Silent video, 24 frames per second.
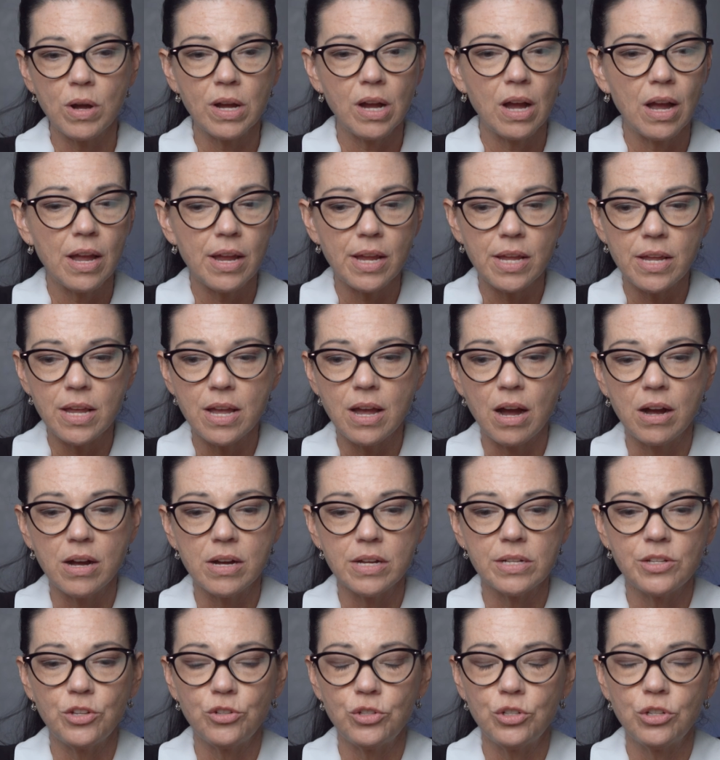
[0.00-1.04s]
one guy
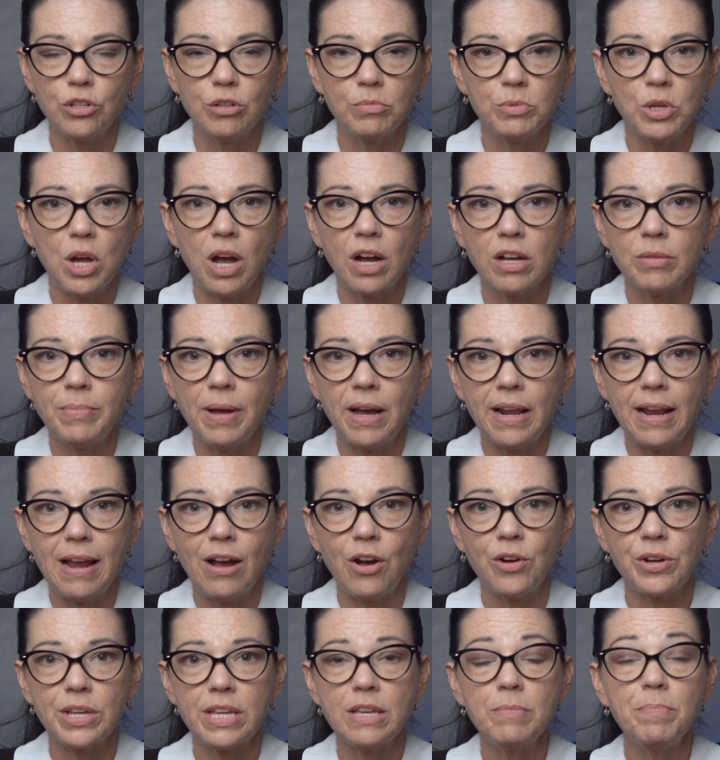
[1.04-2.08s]
on YouTube talk about
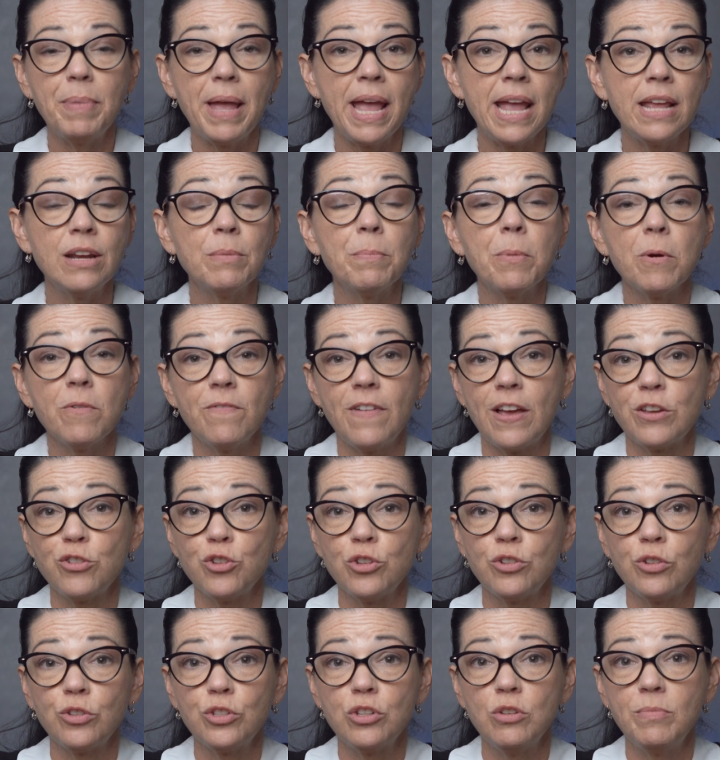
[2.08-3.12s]
how he paid a
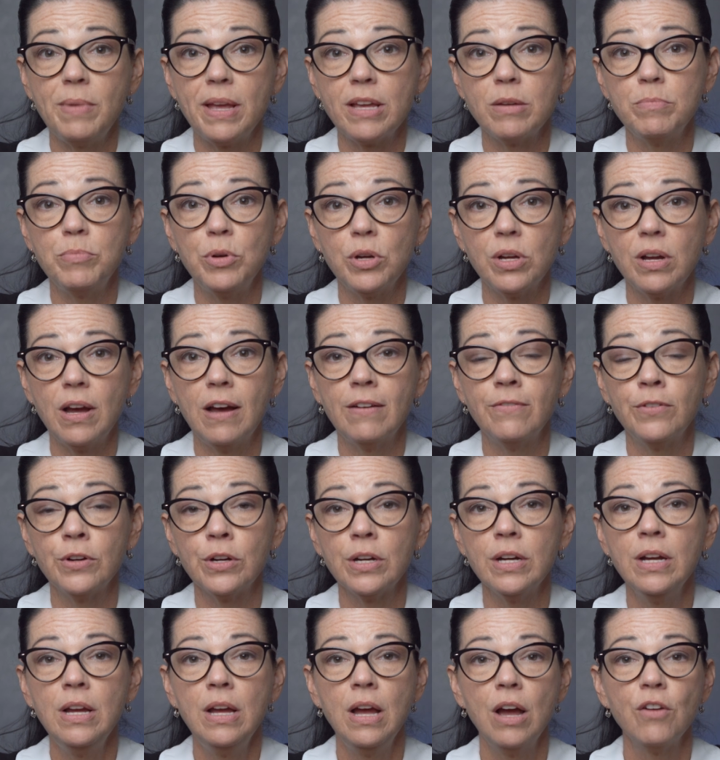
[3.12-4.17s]
professional to make a book
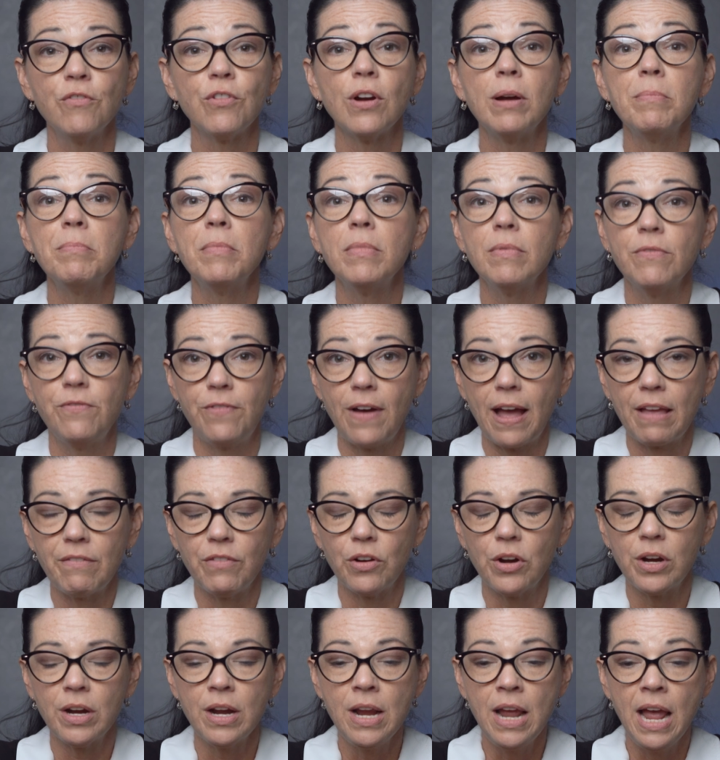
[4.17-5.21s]
cover from
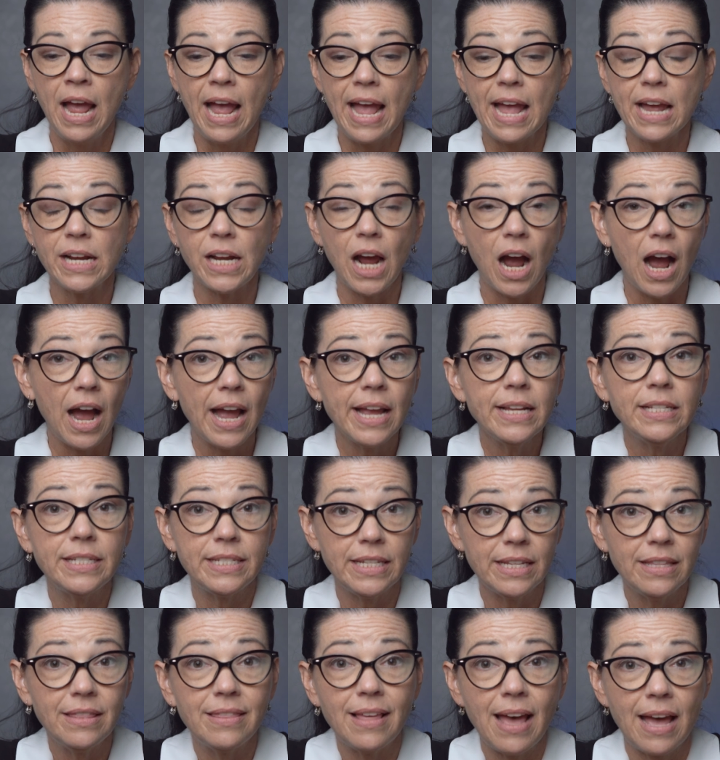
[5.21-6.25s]
Fiverr. And I
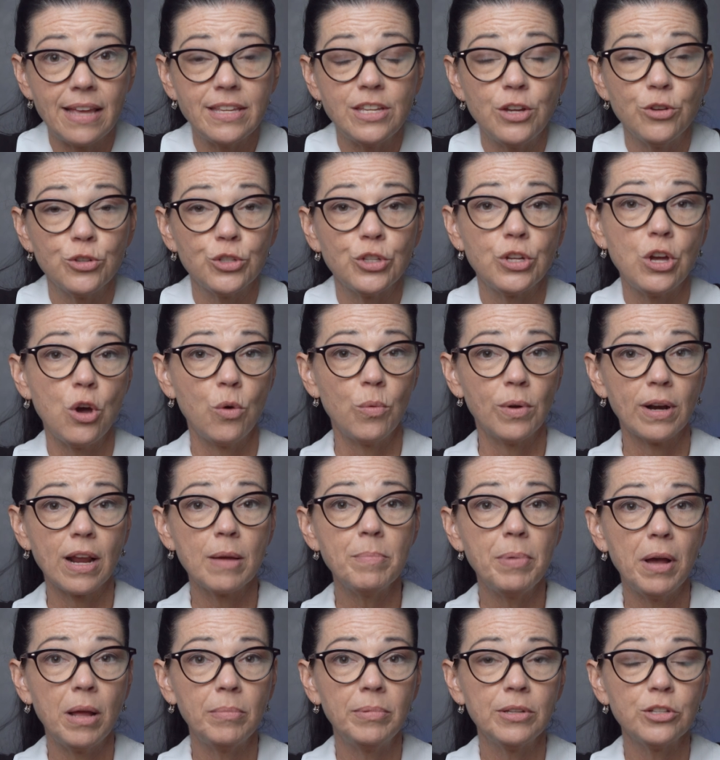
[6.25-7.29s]
did that years ago when
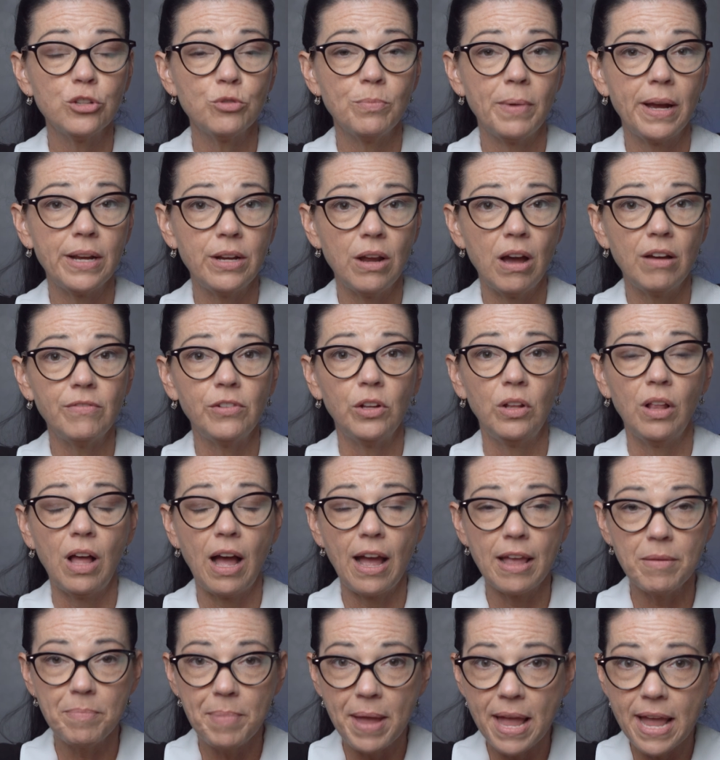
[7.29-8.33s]
I published my novel.
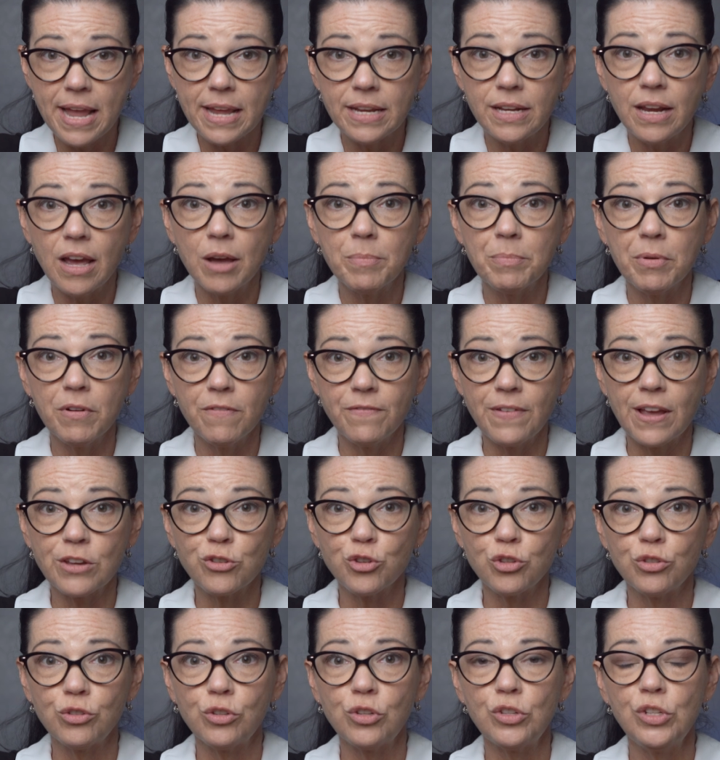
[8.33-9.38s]
I paid a
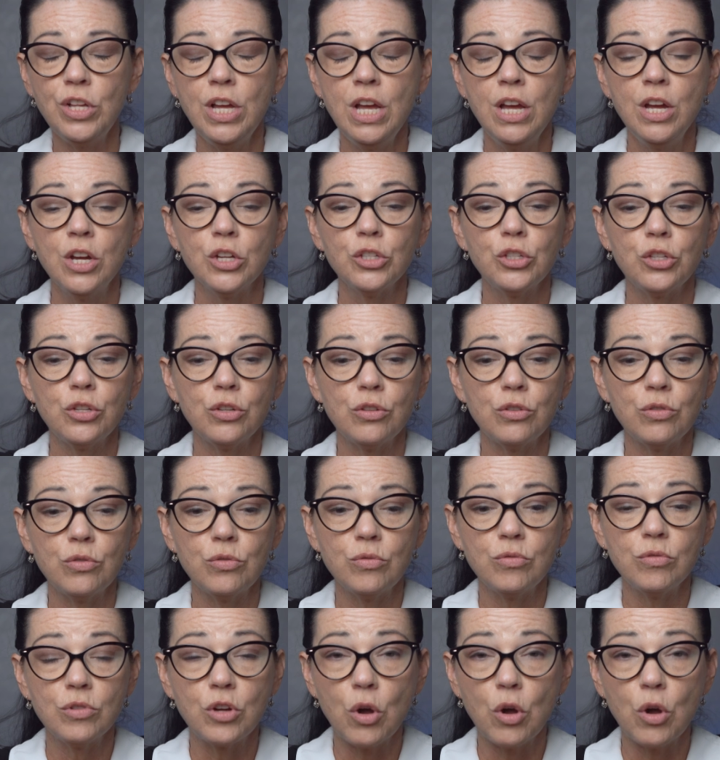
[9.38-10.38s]
professional to